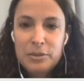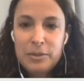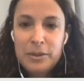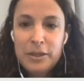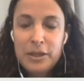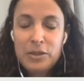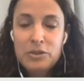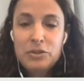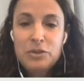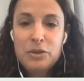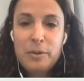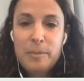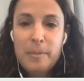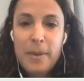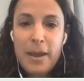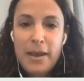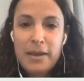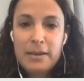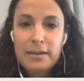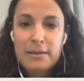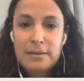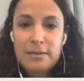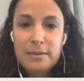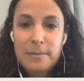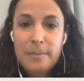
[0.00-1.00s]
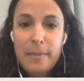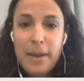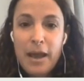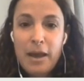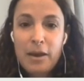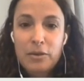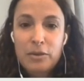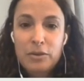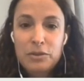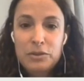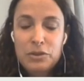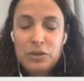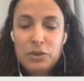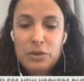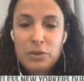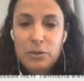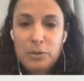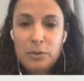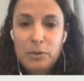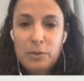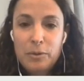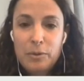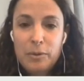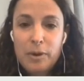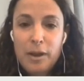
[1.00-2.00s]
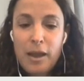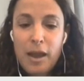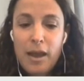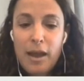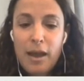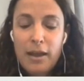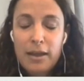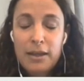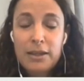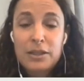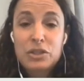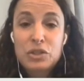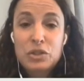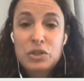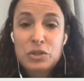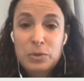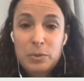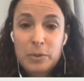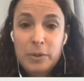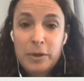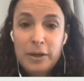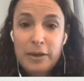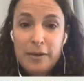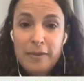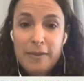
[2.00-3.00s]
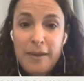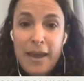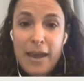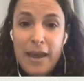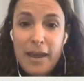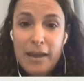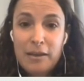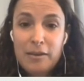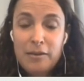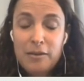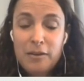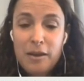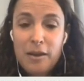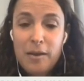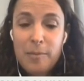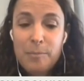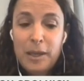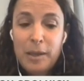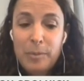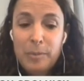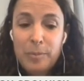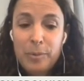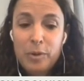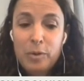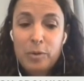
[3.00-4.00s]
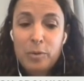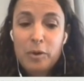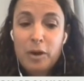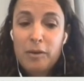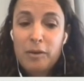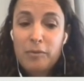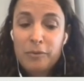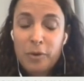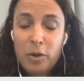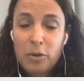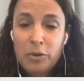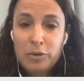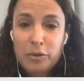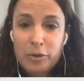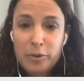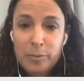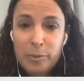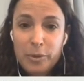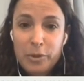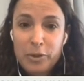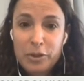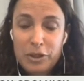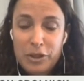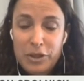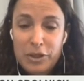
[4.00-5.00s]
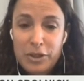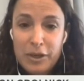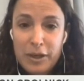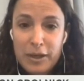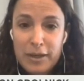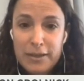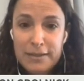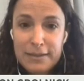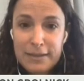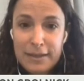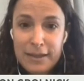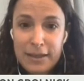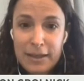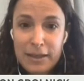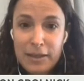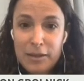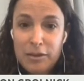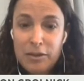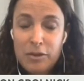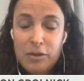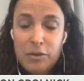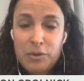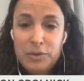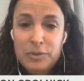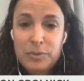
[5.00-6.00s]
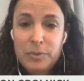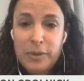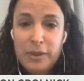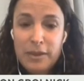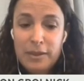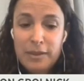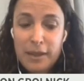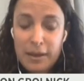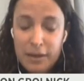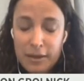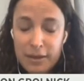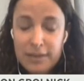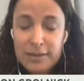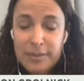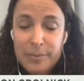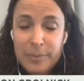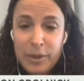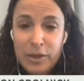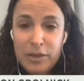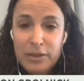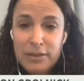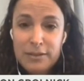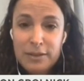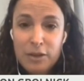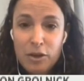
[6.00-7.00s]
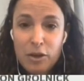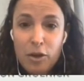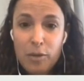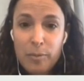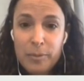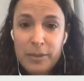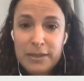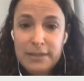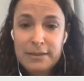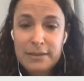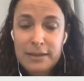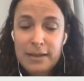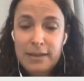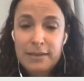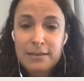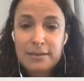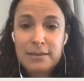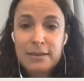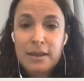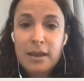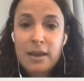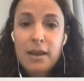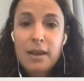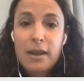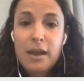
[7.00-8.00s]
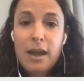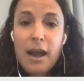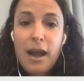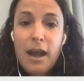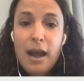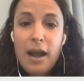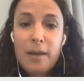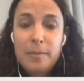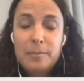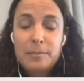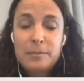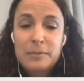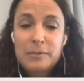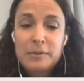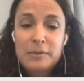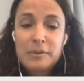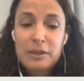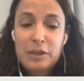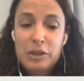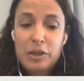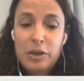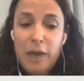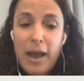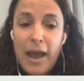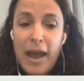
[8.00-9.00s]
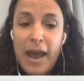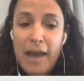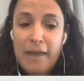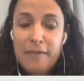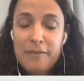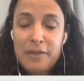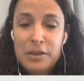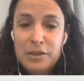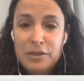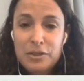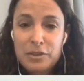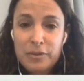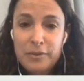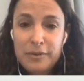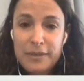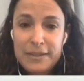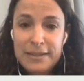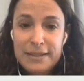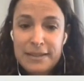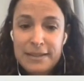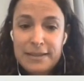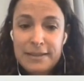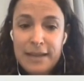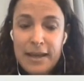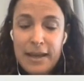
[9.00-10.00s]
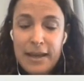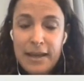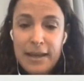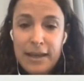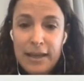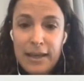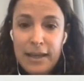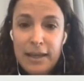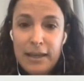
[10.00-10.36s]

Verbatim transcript: is doing a tremendous amount to uh, ensure that uh, people who are vulnerable in New York City and those with experiencing homelessness, um, you know, have the services they